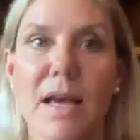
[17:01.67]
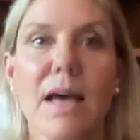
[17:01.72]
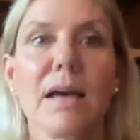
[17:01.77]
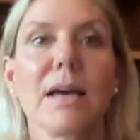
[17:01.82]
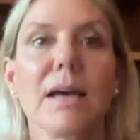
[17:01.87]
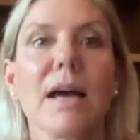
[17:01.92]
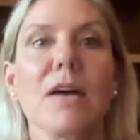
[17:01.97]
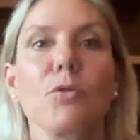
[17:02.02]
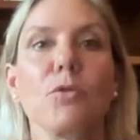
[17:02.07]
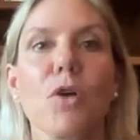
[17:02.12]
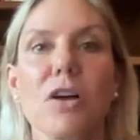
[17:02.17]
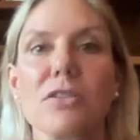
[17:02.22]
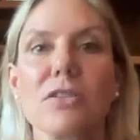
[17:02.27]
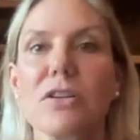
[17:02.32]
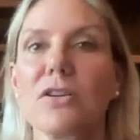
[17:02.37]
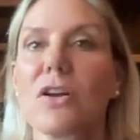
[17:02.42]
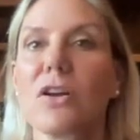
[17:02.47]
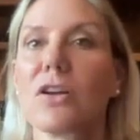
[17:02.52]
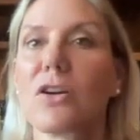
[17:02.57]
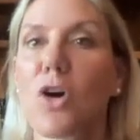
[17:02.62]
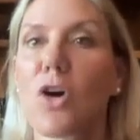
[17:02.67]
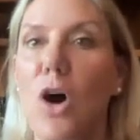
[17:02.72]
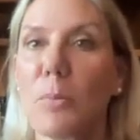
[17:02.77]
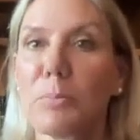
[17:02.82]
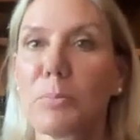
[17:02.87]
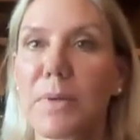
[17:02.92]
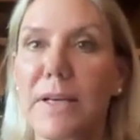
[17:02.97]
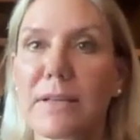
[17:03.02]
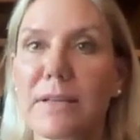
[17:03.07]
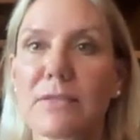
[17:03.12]
Carotenoid
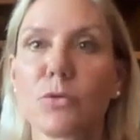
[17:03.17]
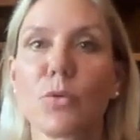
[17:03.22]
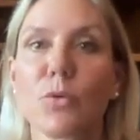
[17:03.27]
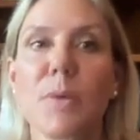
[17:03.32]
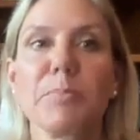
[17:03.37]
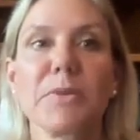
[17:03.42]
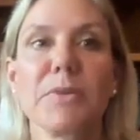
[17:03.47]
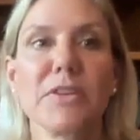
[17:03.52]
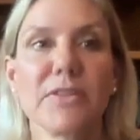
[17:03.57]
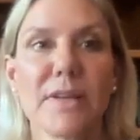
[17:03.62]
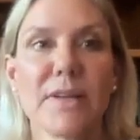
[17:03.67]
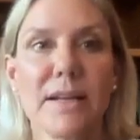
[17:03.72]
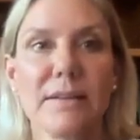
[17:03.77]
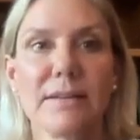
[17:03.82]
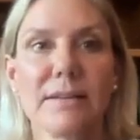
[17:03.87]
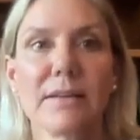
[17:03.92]
complex represents the